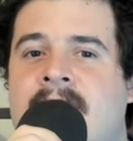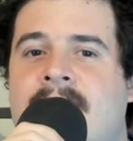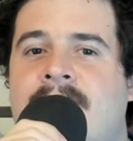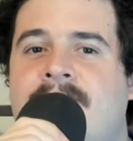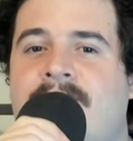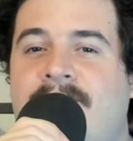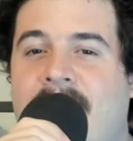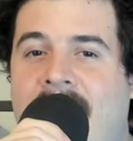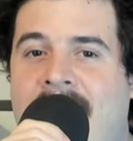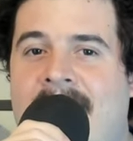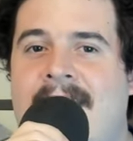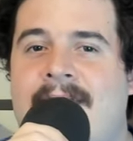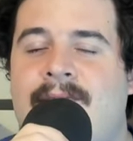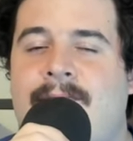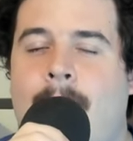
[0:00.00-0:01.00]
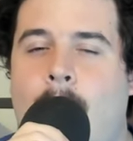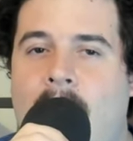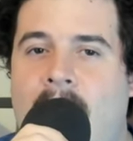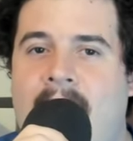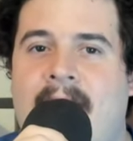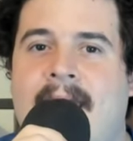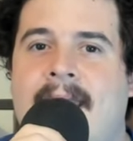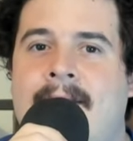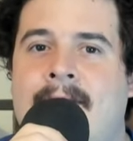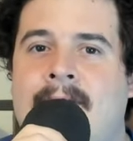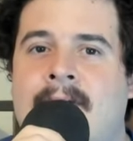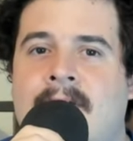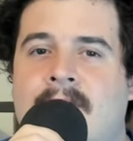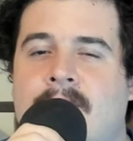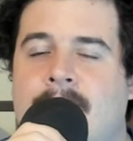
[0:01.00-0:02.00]
5 wide
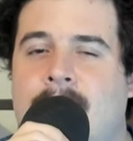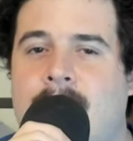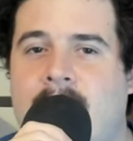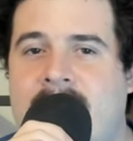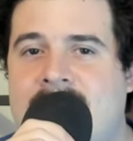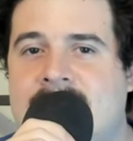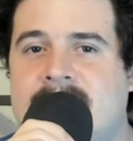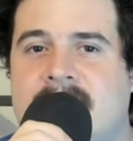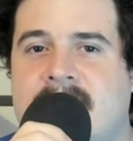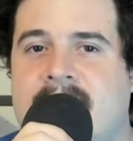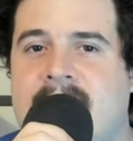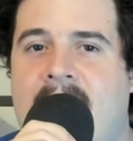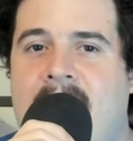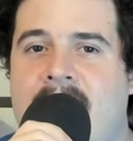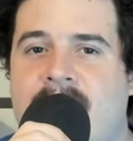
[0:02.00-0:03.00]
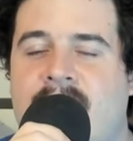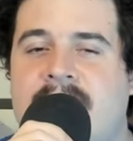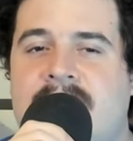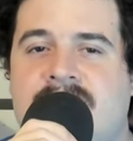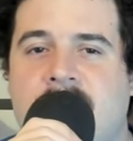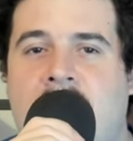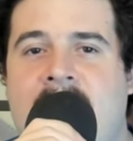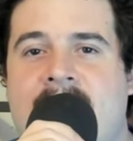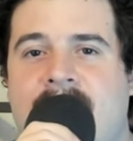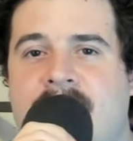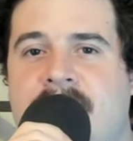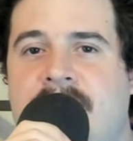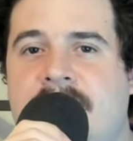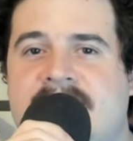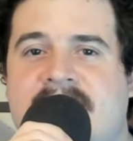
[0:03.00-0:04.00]
racing, every driver
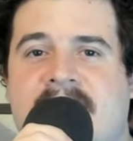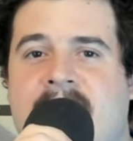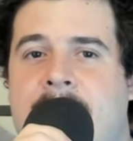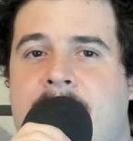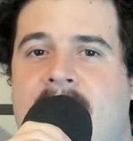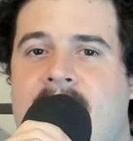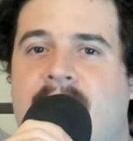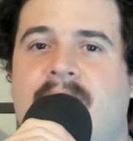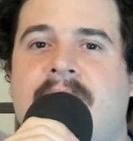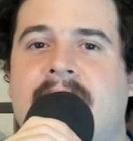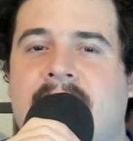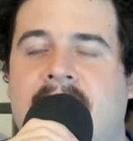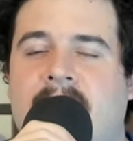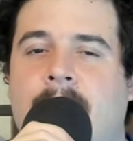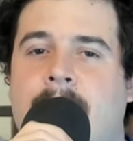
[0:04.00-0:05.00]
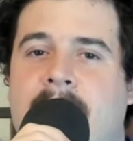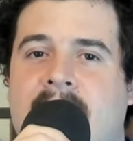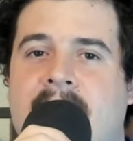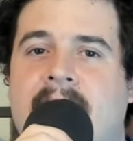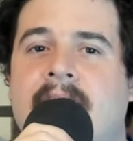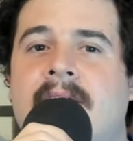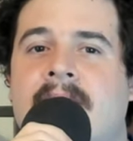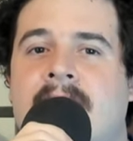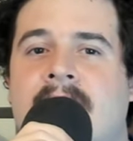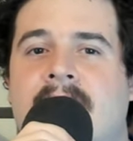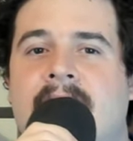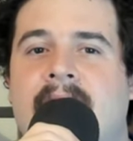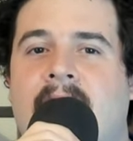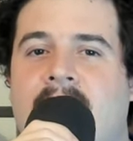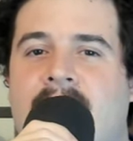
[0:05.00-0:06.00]
using up every little bit
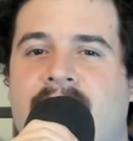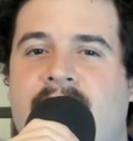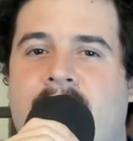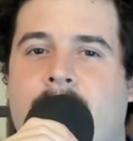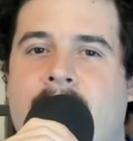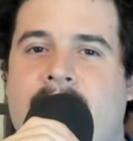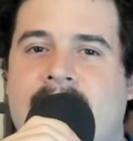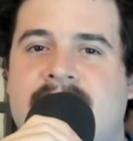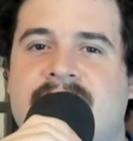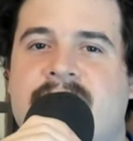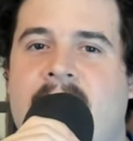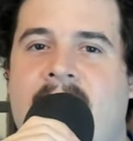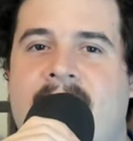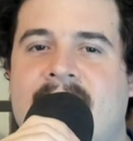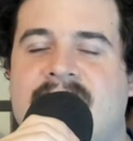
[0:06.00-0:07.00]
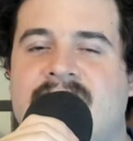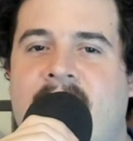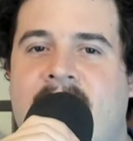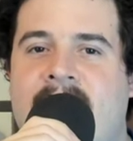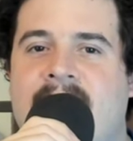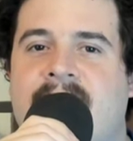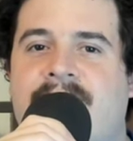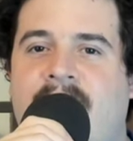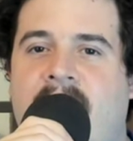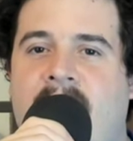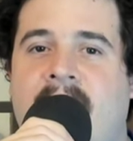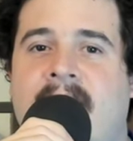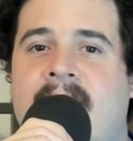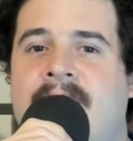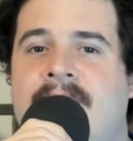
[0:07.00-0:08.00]
of that racetrack, trying to
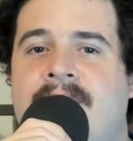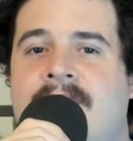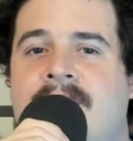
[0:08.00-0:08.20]
find